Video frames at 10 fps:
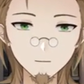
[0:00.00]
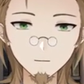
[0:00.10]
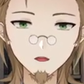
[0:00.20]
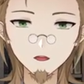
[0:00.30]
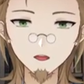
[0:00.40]

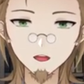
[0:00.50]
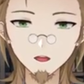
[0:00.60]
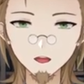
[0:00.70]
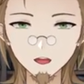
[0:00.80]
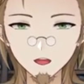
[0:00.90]
like
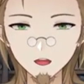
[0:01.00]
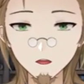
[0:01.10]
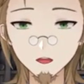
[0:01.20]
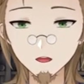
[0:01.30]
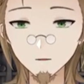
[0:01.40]
it's like
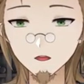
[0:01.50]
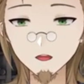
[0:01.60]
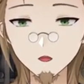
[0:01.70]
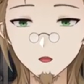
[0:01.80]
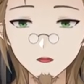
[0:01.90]
if i were
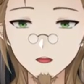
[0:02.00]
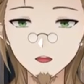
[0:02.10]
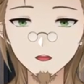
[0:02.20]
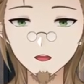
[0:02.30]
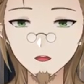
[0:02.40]
to just start
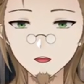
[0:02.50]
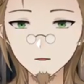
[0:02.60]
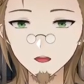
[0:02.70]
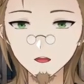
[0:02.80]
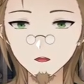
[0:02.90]
summing
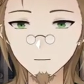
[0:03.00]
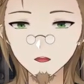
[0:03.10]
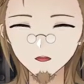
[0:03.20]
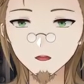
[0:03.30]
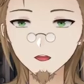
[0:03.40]
up
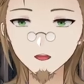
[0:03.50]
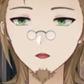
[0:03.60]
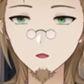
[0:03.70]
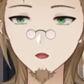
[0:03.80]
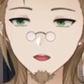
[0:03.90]
like what
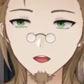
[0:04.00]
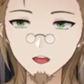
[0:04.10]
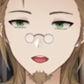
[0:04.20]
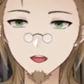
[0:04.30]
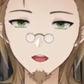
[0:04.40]
exactly
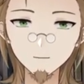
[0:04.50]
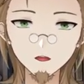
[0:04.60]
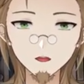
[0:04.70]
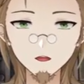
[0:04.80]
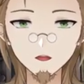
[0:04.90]
happens in the
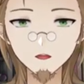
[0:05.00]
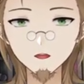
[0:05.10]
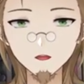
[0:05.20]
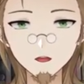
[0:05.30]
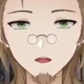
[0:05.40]
land of
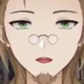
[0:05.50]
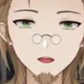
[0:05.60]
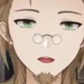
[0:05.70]
Leadale like